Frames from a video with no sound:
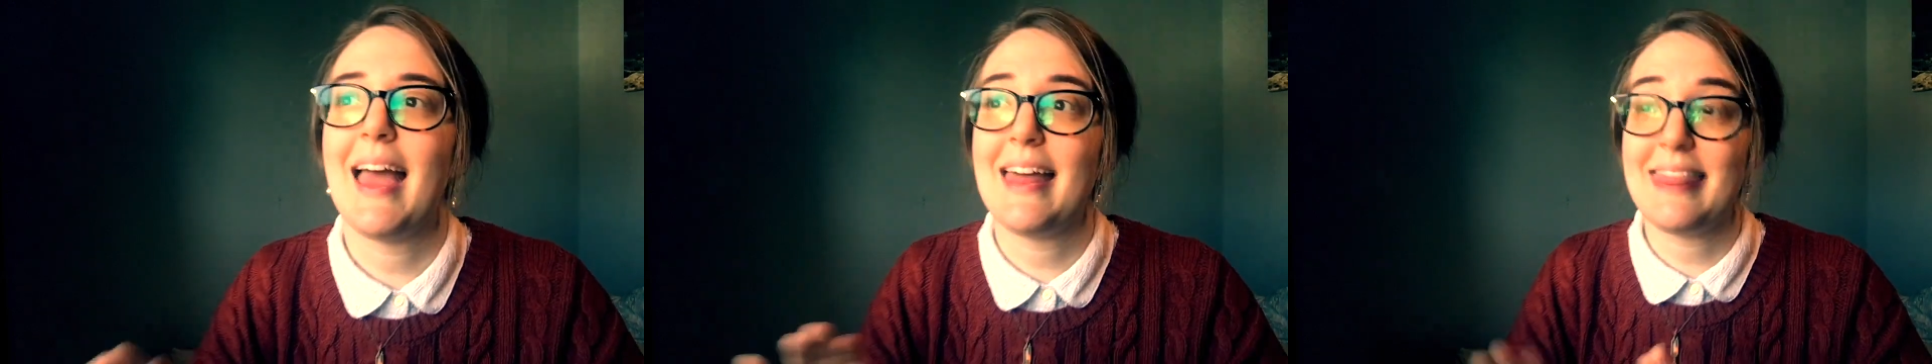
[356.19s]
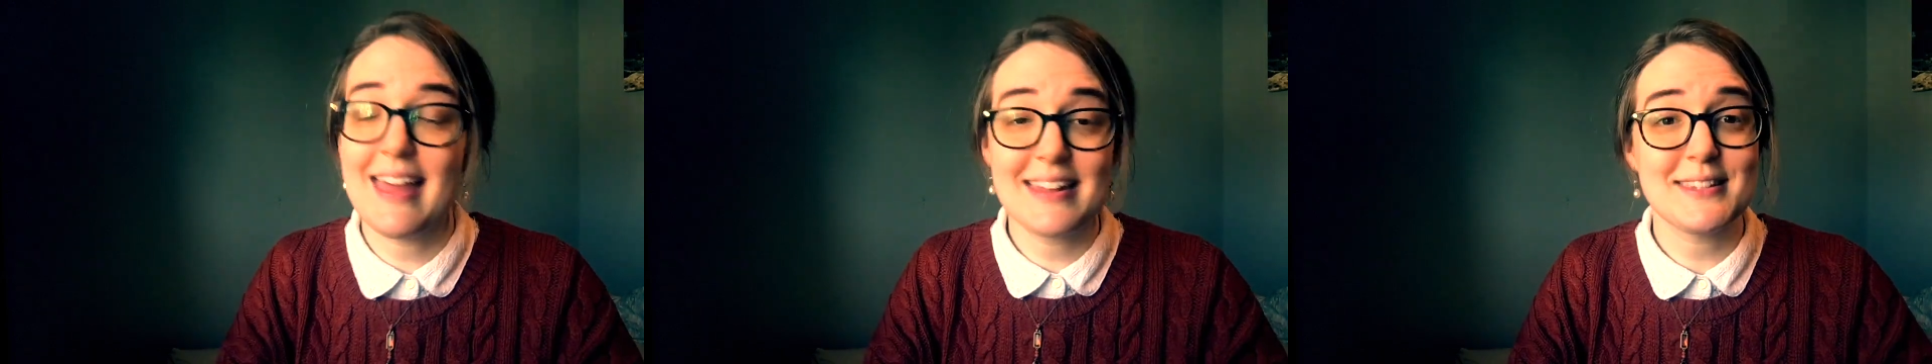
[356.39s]

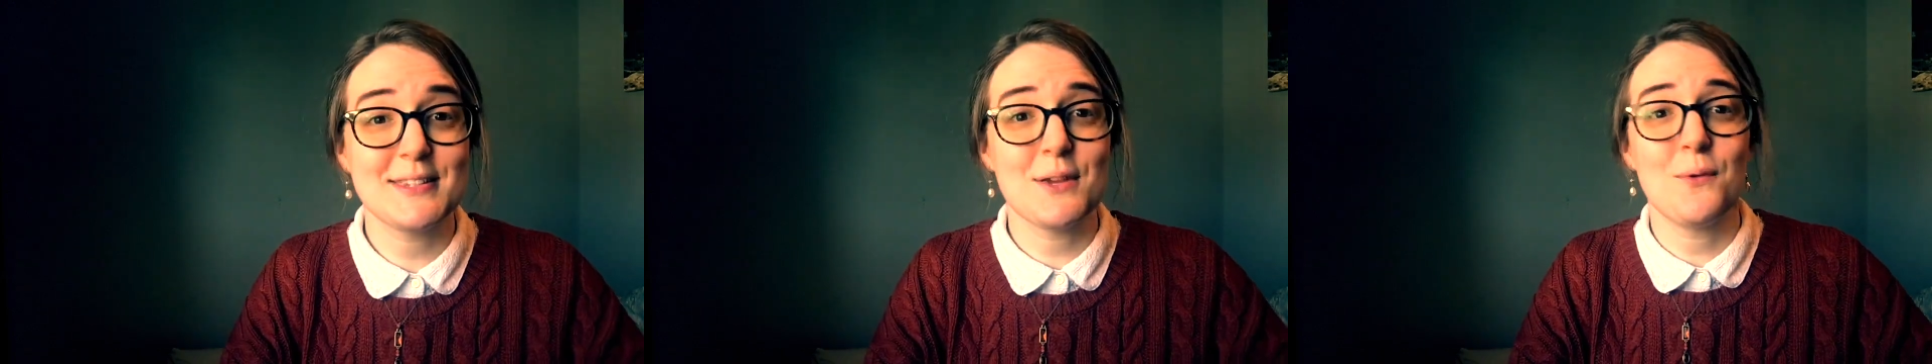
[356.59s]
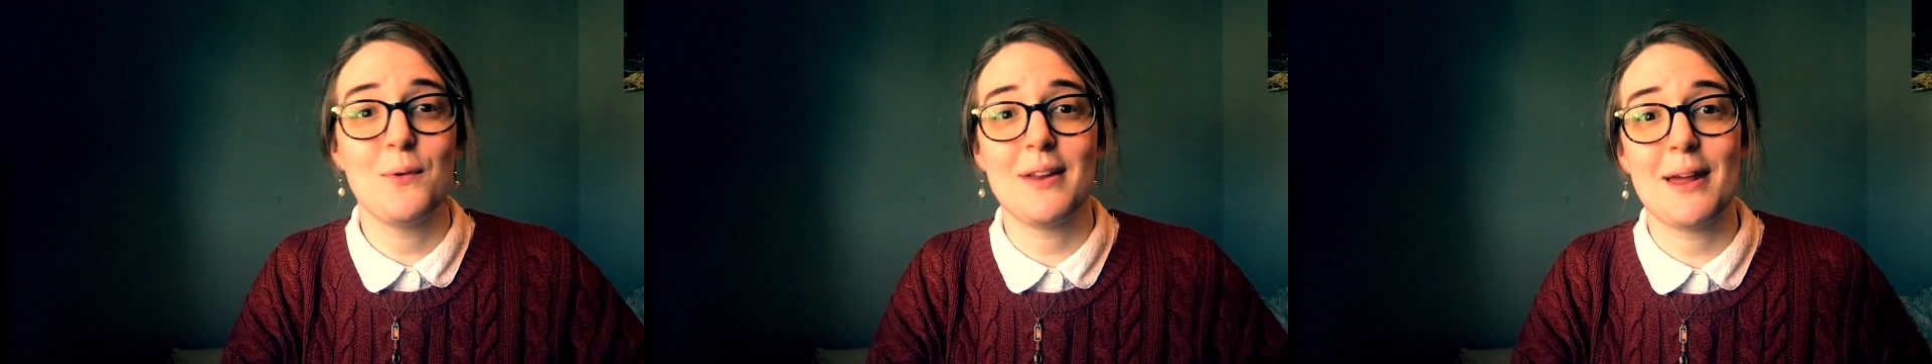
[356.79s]
And
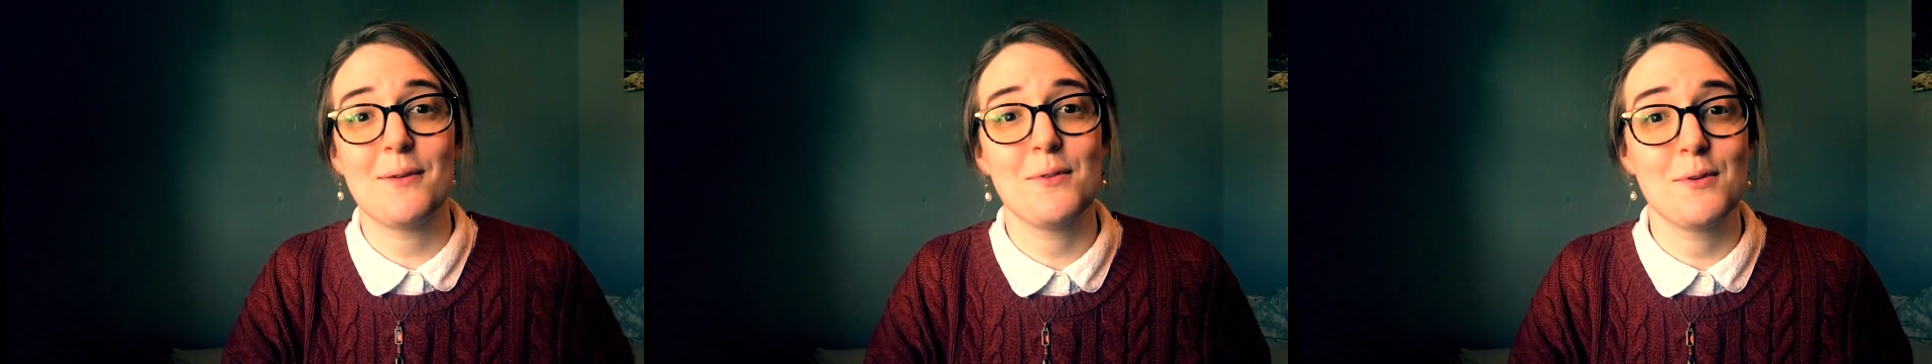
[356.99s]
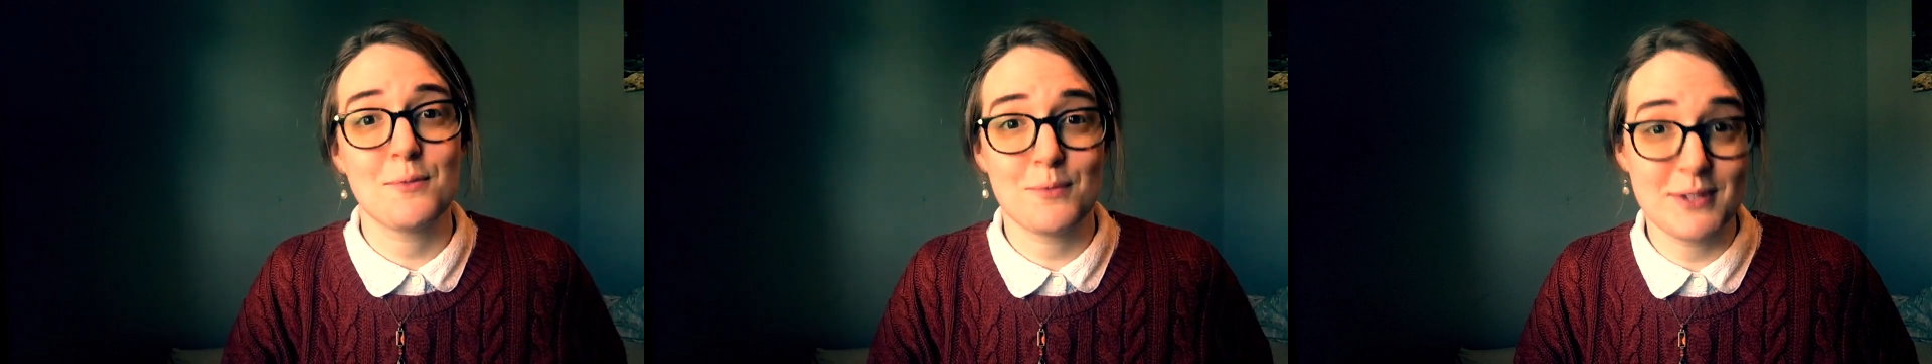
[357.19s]
that's when I
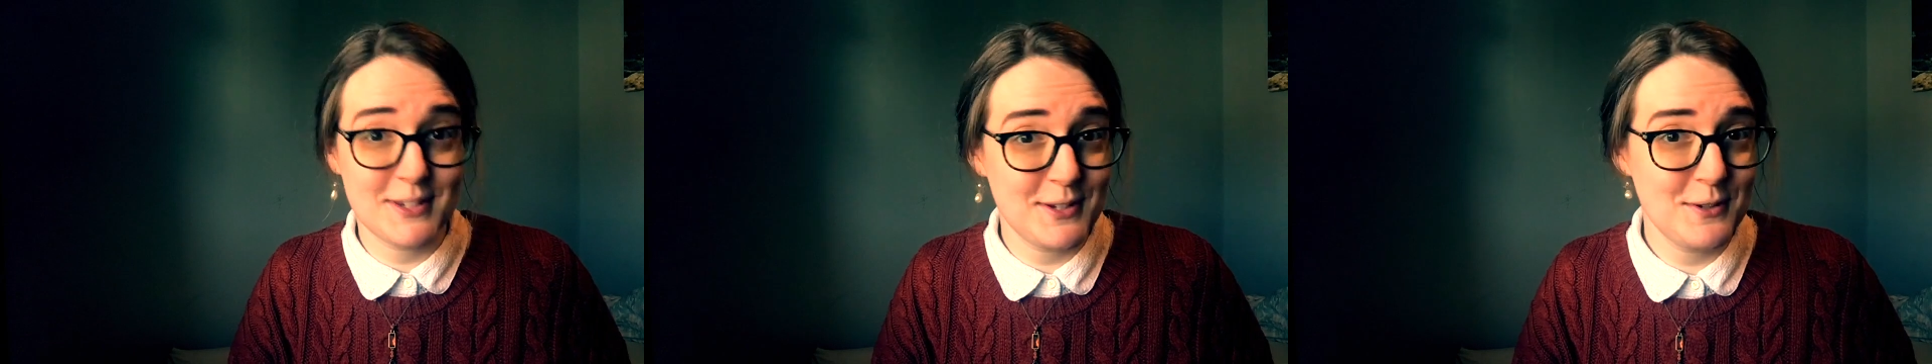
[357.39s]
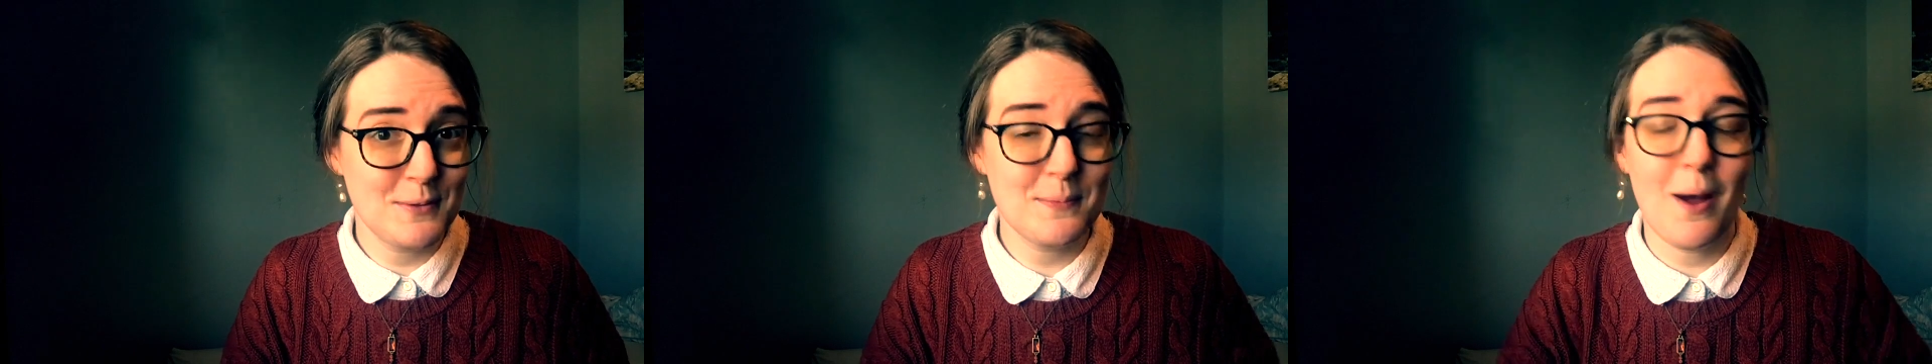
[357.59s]
will
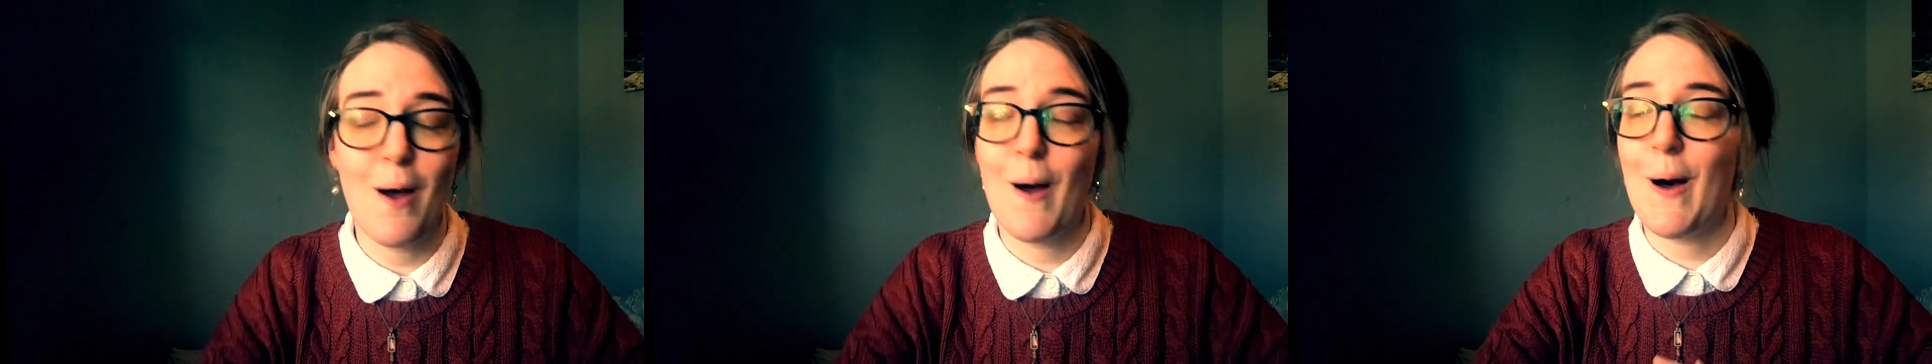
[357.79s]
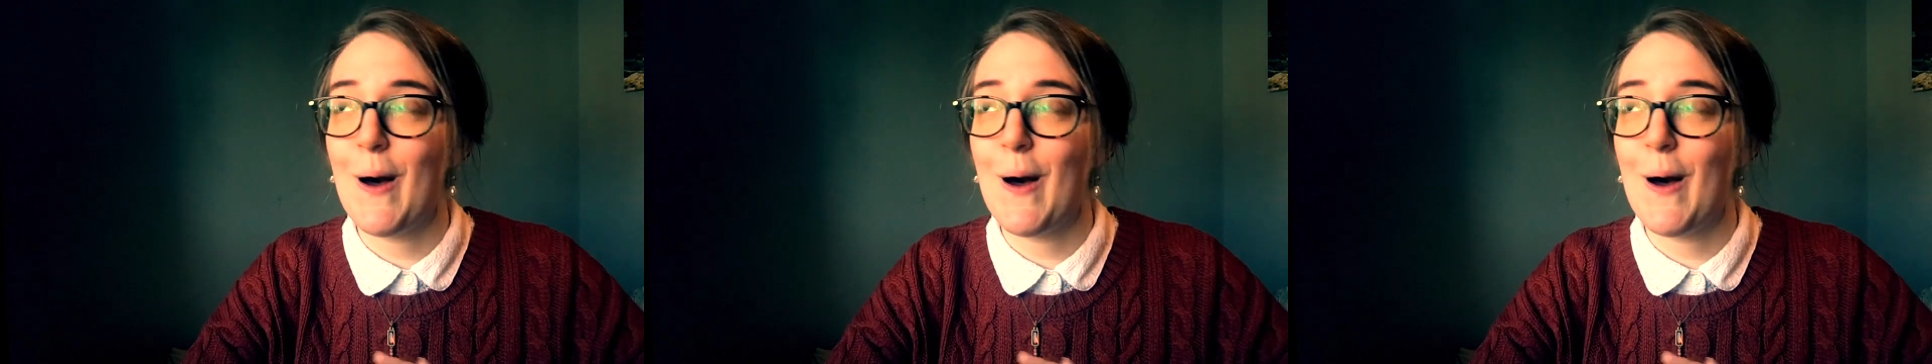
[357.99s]
resume